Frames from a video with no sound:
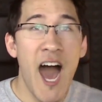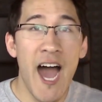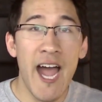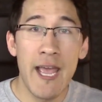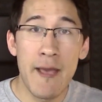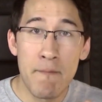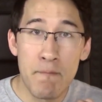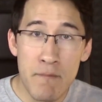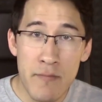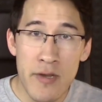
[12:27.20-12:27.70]

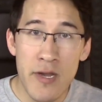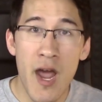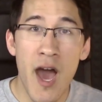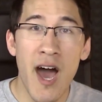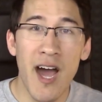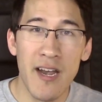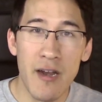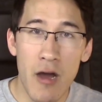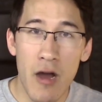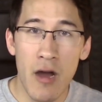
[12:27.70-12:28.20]
I am
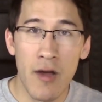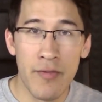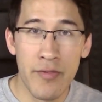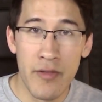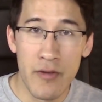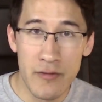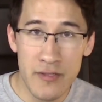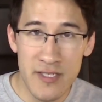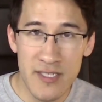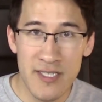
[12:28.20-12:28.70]
not
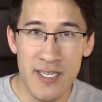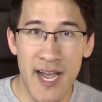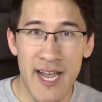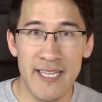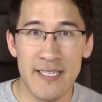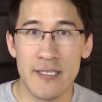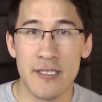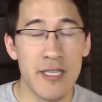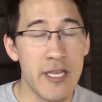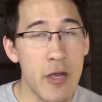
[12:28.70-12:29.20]
on those
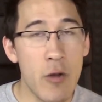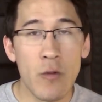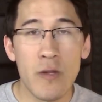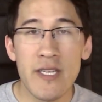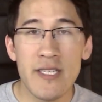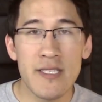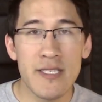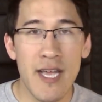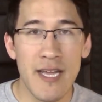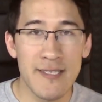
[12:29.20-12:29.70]
sites. The
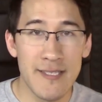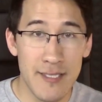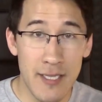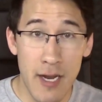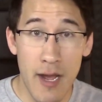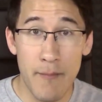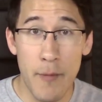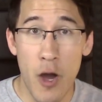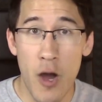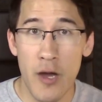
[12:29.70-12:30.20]
only sites
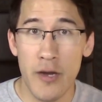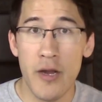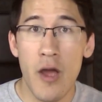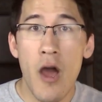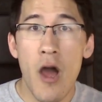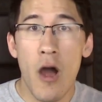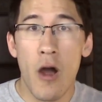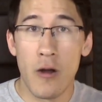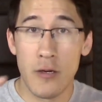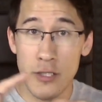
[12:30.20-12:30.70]
that I'm on
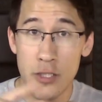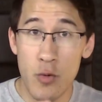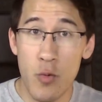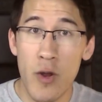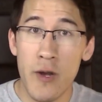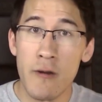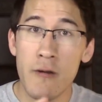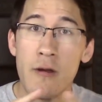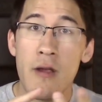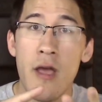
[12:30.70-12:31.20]
are
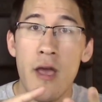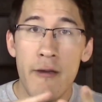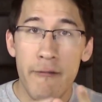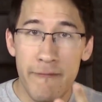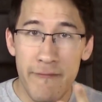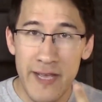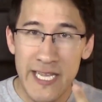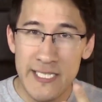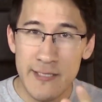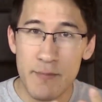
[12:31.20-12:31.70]
Twitter,
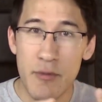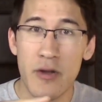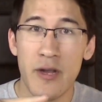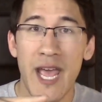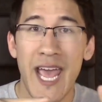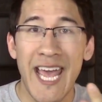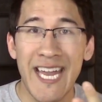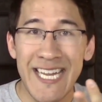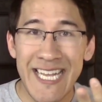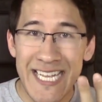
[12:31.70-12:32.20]

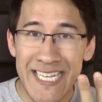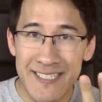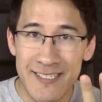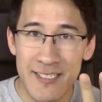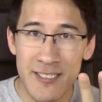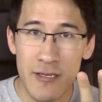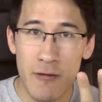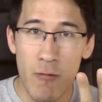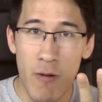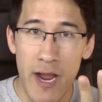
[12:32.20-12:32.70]
Facebook, and
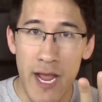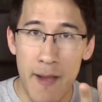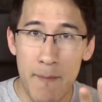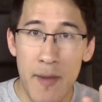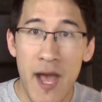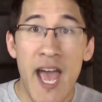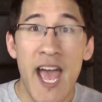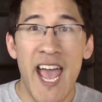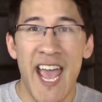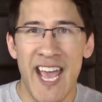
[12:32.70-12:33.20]

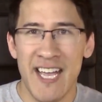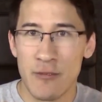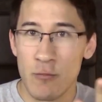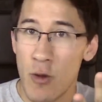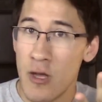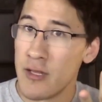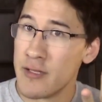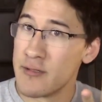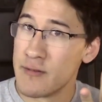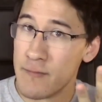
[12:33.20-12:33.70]
Instagram, as
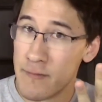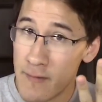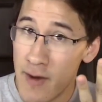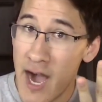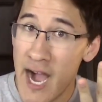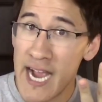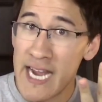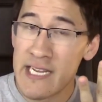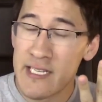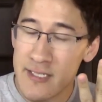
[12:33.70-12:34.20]
well as
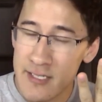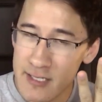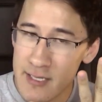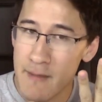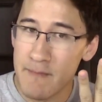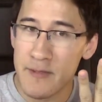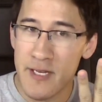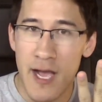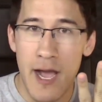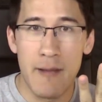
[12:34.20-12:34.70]
Vine
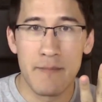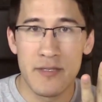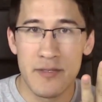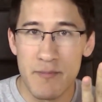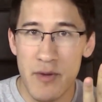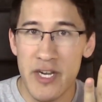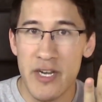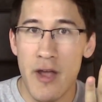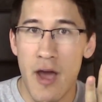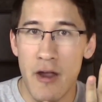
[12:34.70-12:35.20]
sometimes,
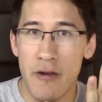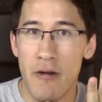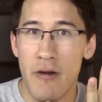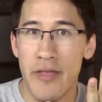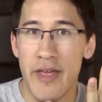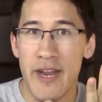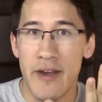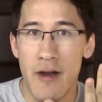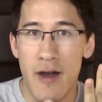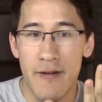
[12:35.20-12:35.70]
but not
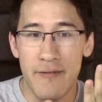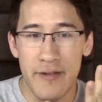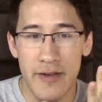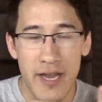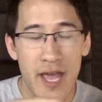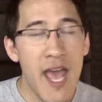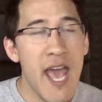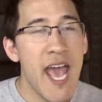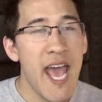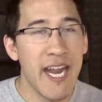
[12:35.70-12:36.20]
all that
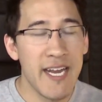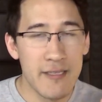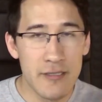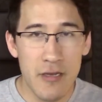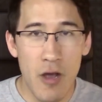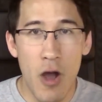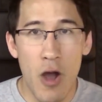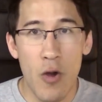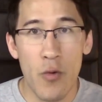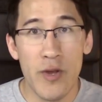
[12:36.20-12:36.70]
often. And
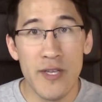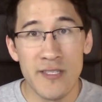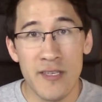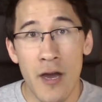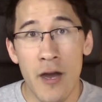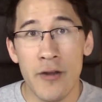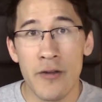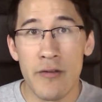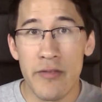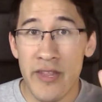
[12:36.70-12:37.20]
it's always
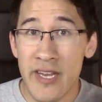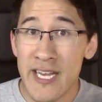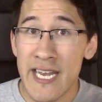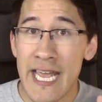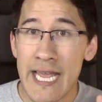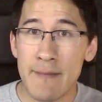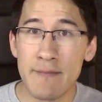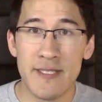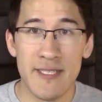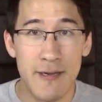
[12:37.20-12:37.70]
under the
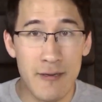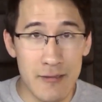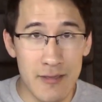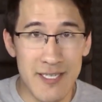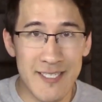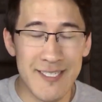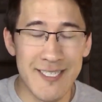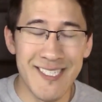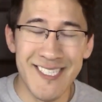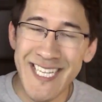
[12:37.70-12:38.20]
names that are
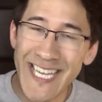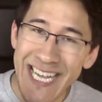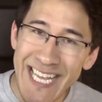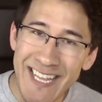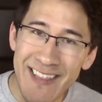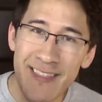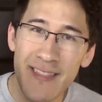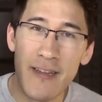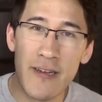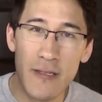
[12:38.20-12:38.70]
listed
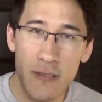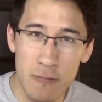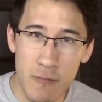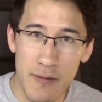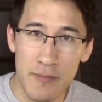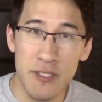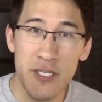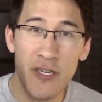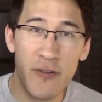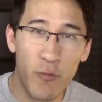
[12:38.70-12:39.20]
in the
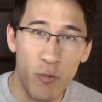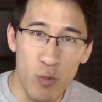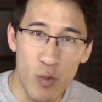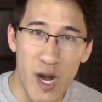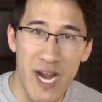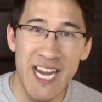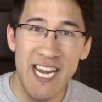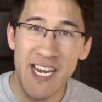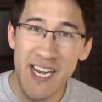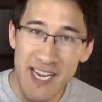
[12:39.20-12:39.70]
description
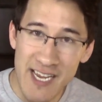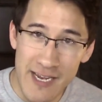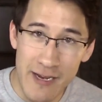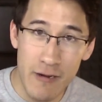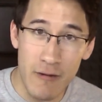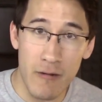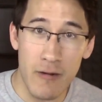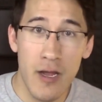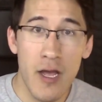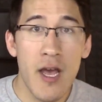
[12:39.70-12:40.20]
right
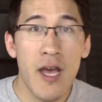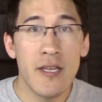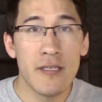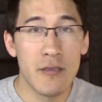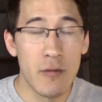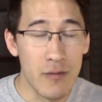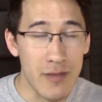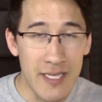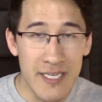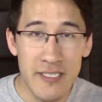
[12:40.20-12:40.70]
here.
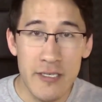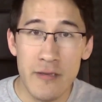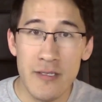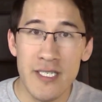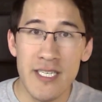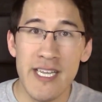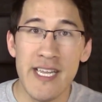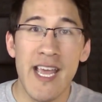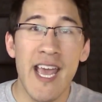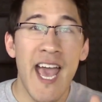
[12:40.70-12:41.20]
So unless you
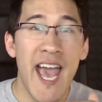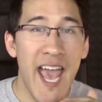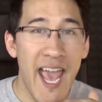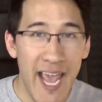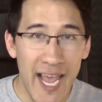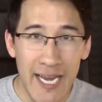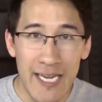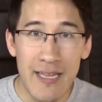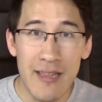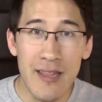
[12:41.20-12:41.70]
see
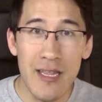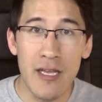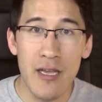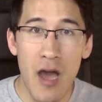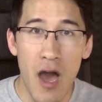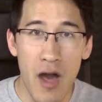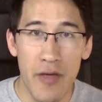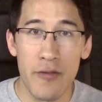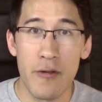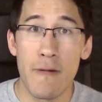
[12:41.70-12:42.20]

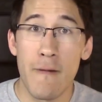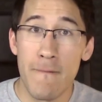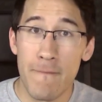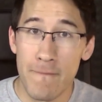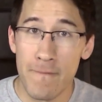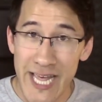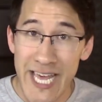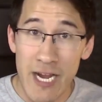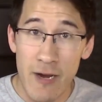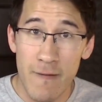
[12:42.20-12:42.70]
anything other
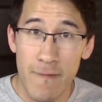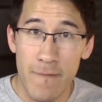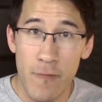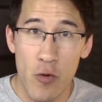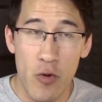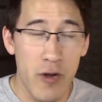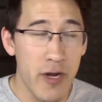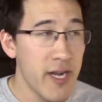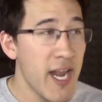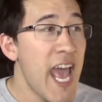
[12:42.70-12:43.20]
there
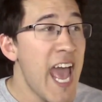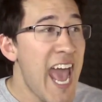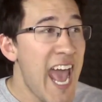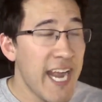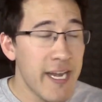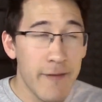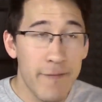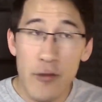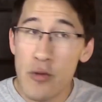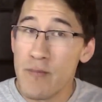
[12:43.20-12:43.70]
for it,
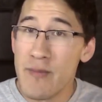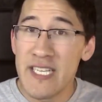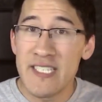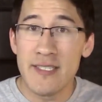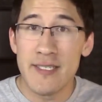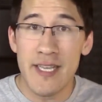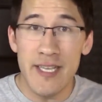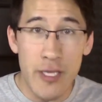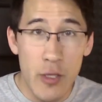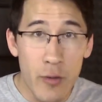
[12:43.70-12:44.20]
and if you
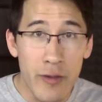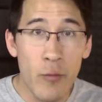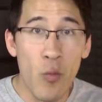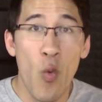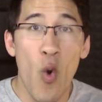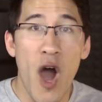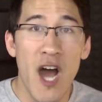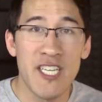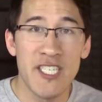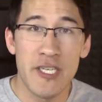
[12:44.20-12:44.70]
missed it, you can
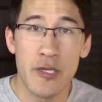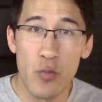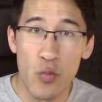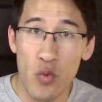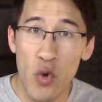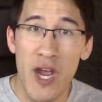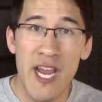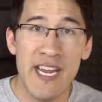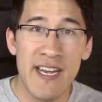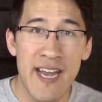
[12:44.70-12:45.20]
watch it
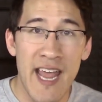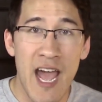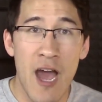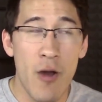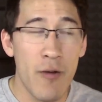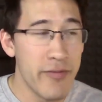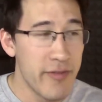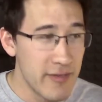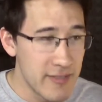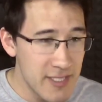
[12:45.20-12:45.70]
right
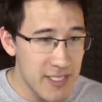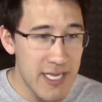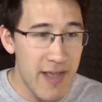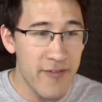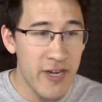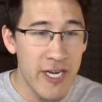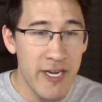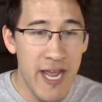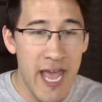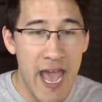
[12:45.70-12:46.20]
now. There's
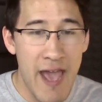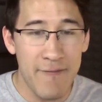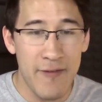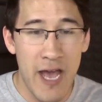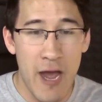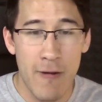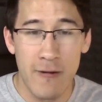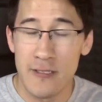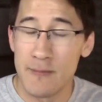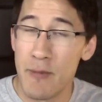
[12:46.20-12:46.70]
seven and a half
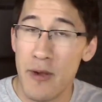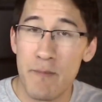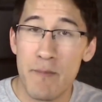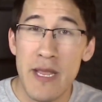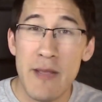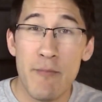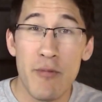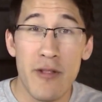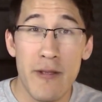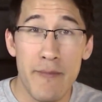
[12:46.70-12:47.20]
hours, but
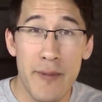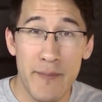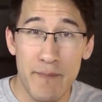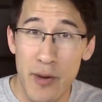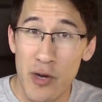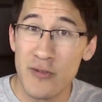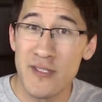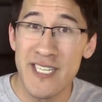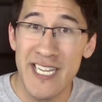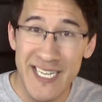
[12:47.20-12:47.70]
people have been
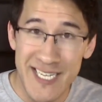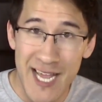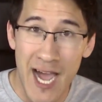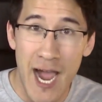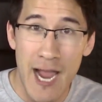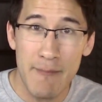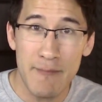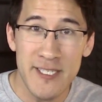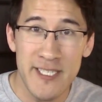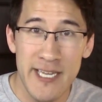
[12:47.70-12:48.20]
posting
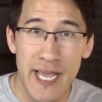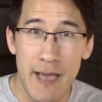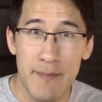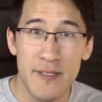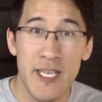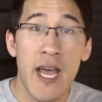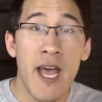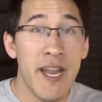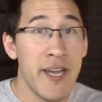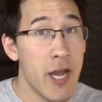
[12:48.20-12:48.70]

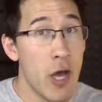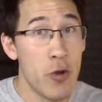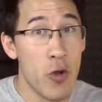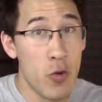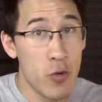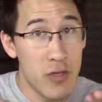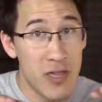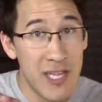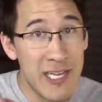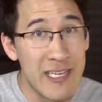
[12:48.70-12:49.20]
timestamps. Now
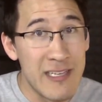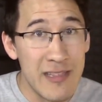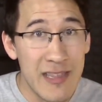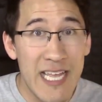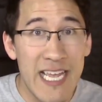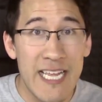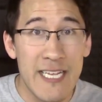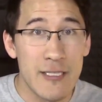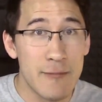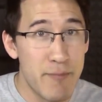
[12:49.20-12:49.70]
don't click
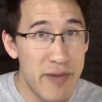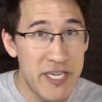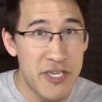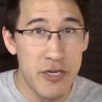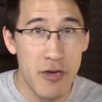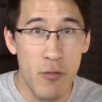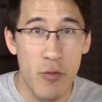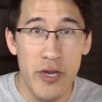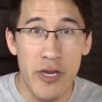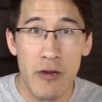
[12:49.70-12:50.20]
links, be
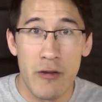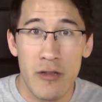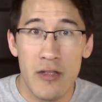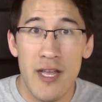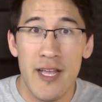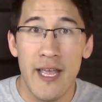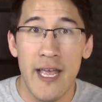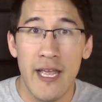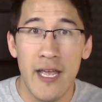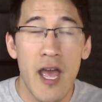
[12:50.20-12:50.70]
sure what you're
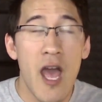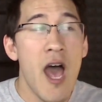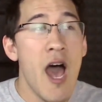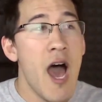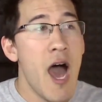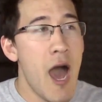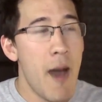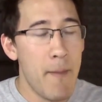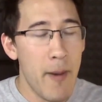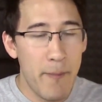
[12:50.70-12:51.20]
clicking,
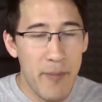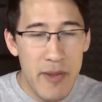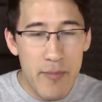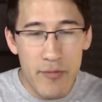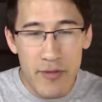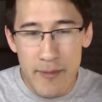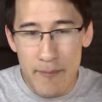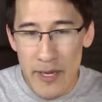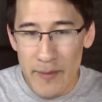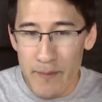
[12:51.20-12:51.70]
uh, but
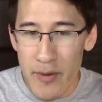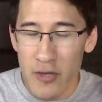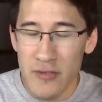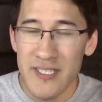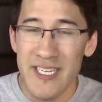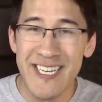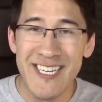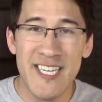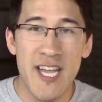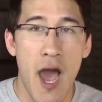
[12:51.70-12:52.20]
people have been
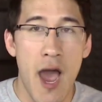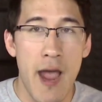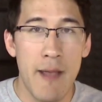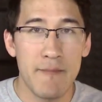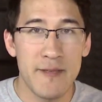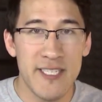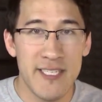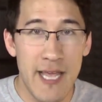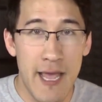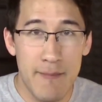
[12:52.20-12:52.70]
posting
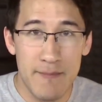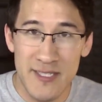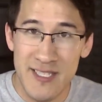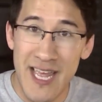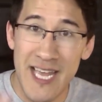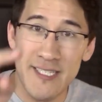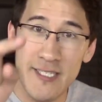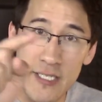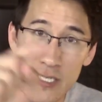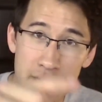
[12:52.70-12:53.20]
timestamps.
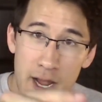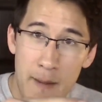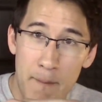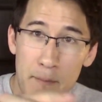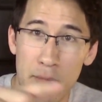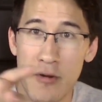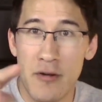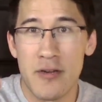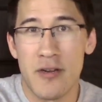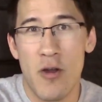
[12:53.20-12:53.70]
That's
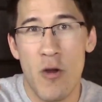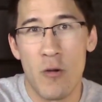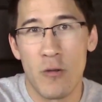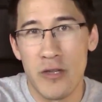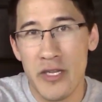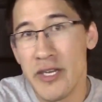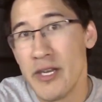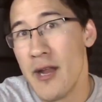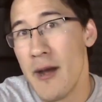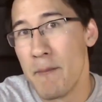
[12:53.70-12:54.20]
number,
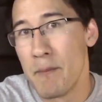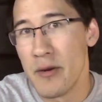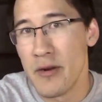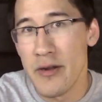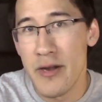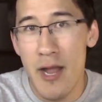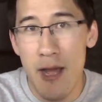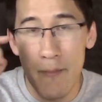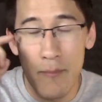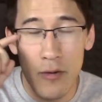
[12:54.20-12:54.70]
colon, number,
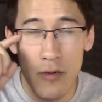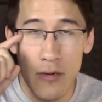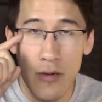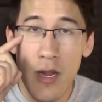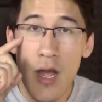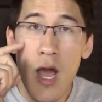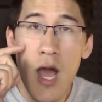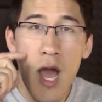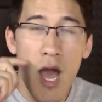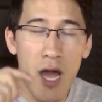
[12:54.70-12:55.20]
number number
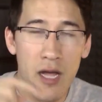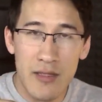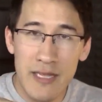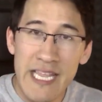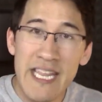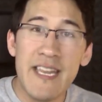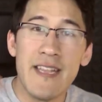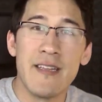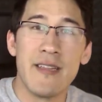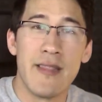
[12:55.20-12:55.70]
uh,
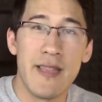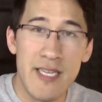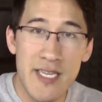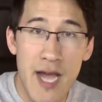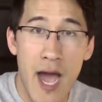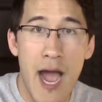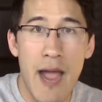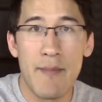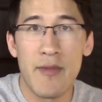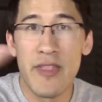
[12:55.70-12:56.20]
leading to the
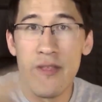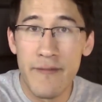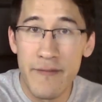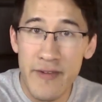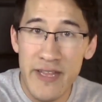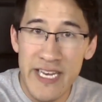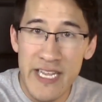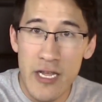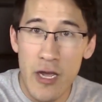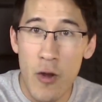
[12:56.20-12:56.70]
time in the
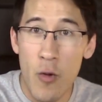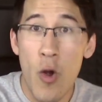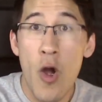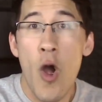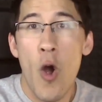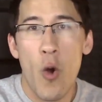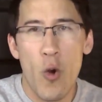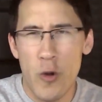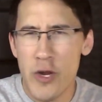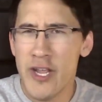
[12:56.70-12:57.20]
video,
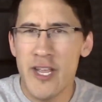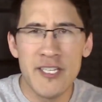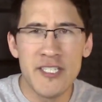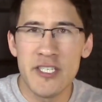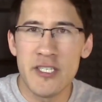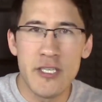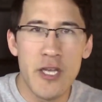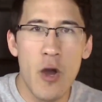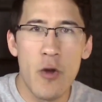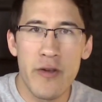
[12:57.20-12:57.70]
or you can
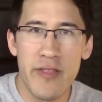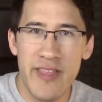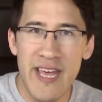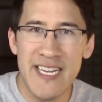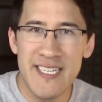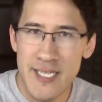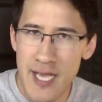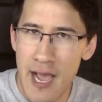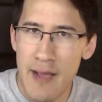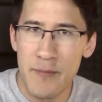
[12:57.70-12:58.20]
just go to
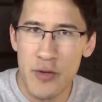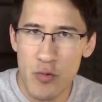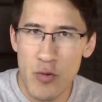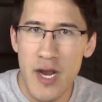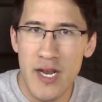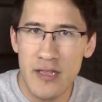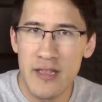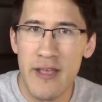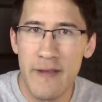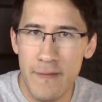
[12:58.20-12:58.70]
that time
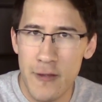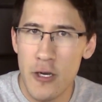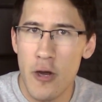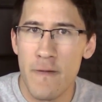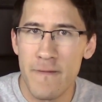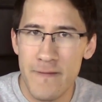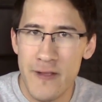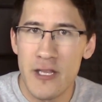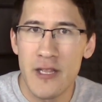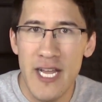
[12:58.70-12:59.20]
directly if you
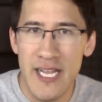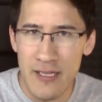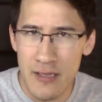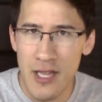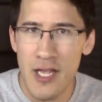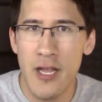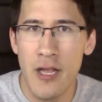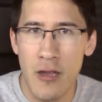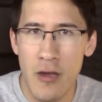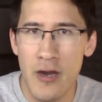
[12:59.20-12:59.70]
don't feel like
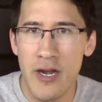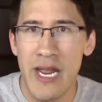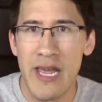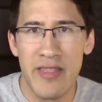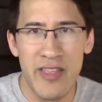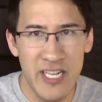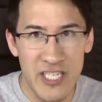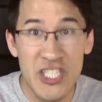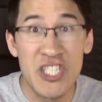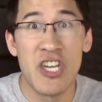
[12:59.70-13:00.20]
clicking on
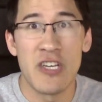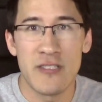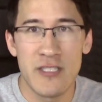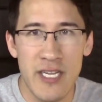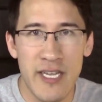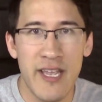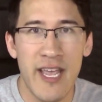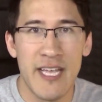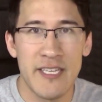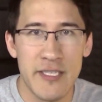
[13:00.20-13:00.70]
anything,
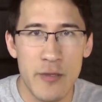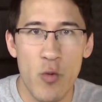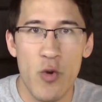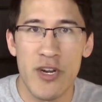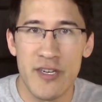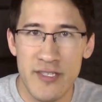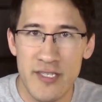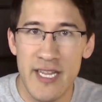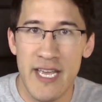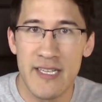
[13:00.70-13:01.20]
just in case you
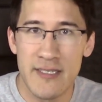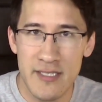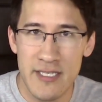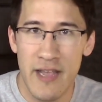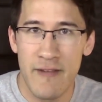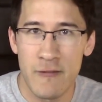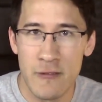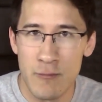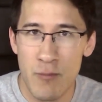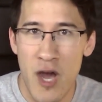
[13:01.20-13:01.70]
want to stay as
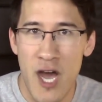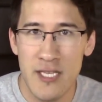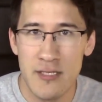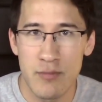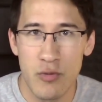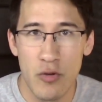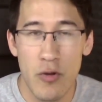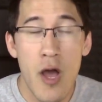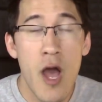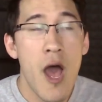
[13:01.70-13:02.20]
safe as
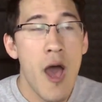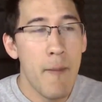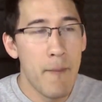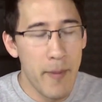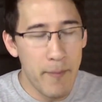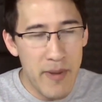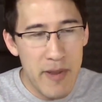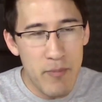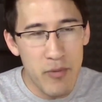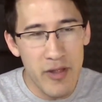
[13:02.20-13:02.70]
possible.
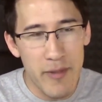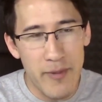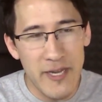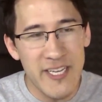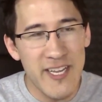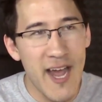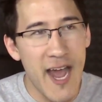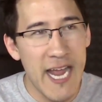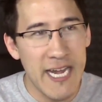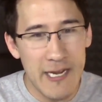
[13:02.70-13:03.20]
But people have
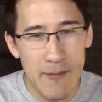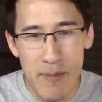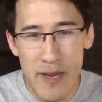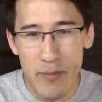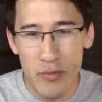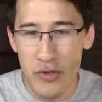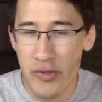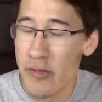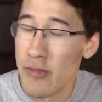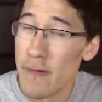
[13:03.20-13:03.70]
been guiding
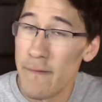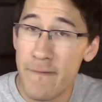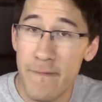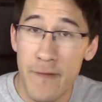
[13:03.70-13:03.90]
people to the